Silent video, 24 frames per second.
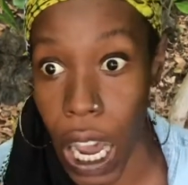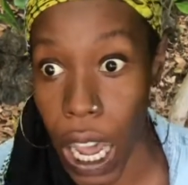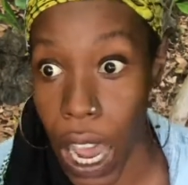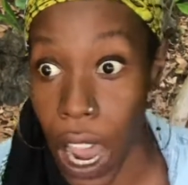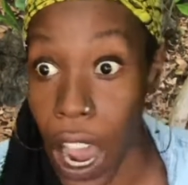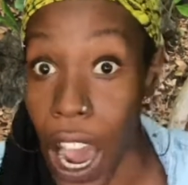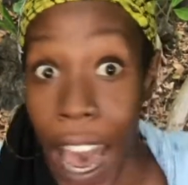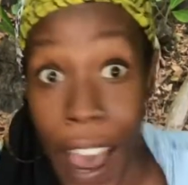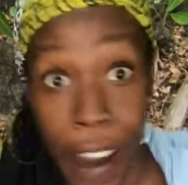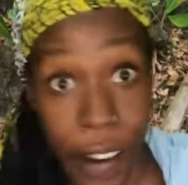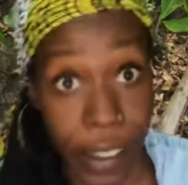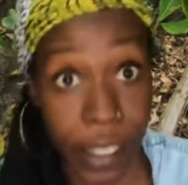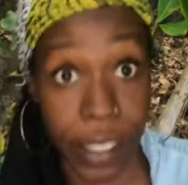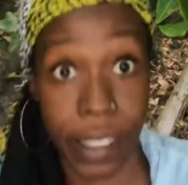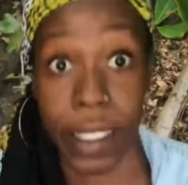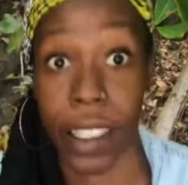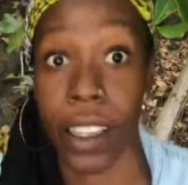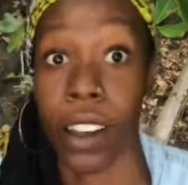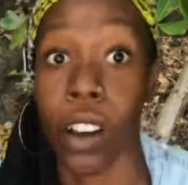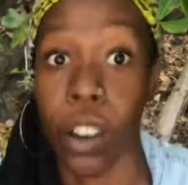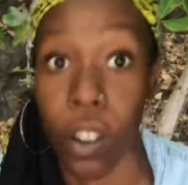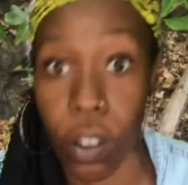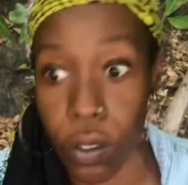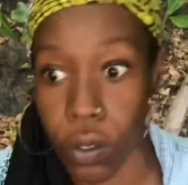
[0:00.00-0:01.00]

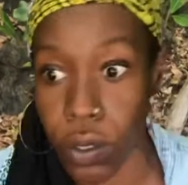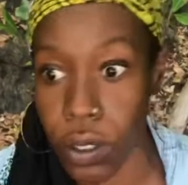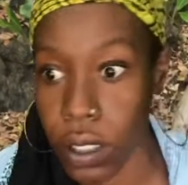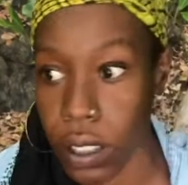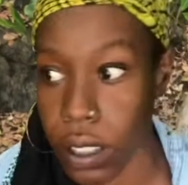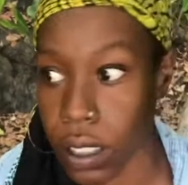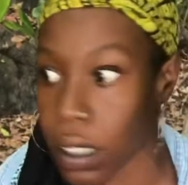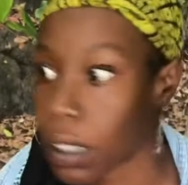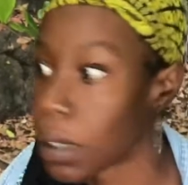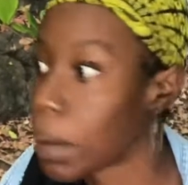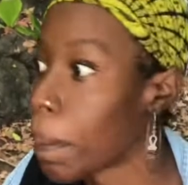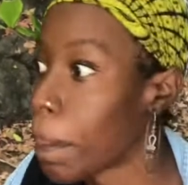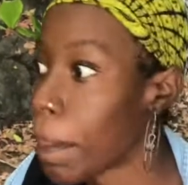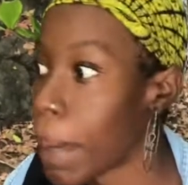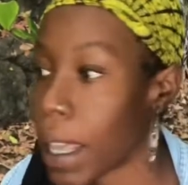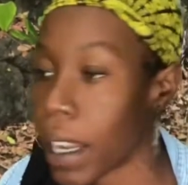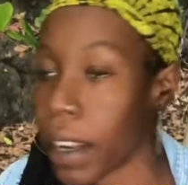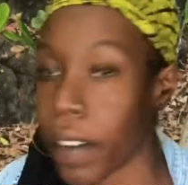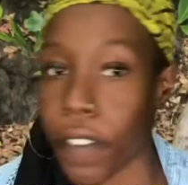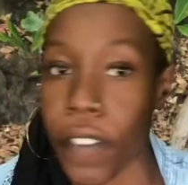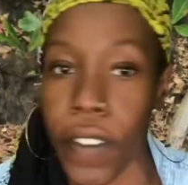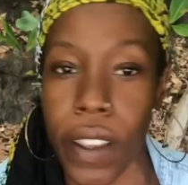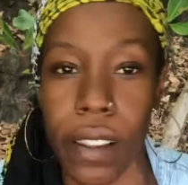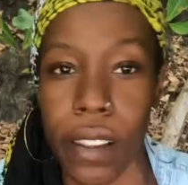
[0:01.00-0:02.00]
ourselves
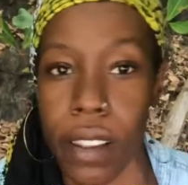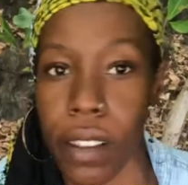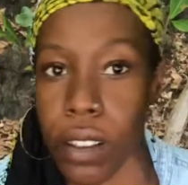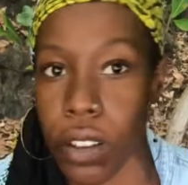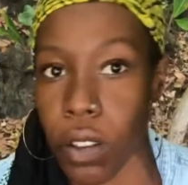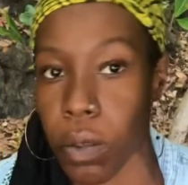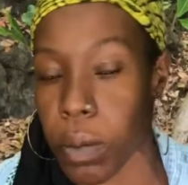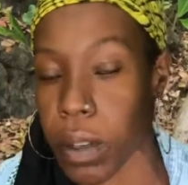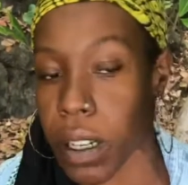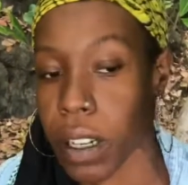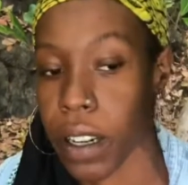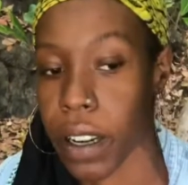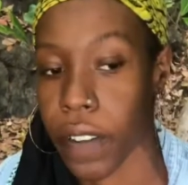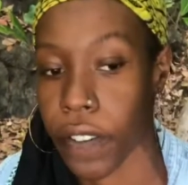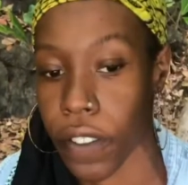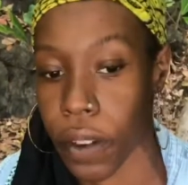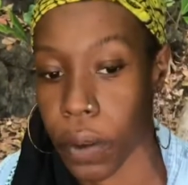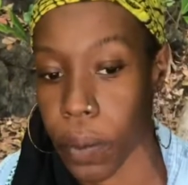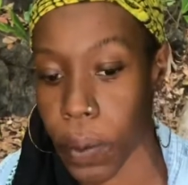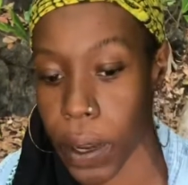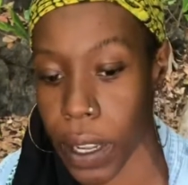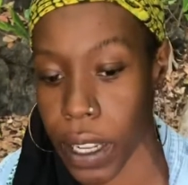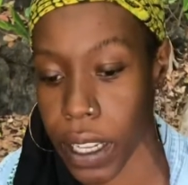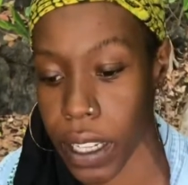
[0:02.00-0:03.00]
manifest in so many different
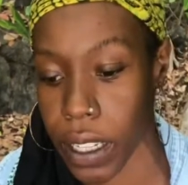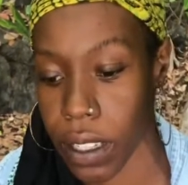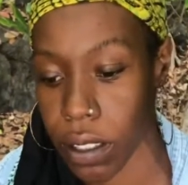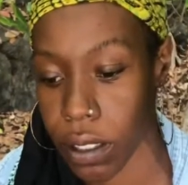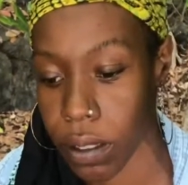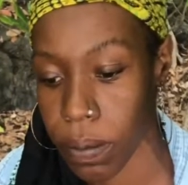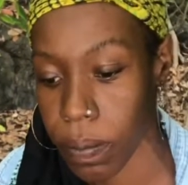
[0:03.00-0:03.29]
ways.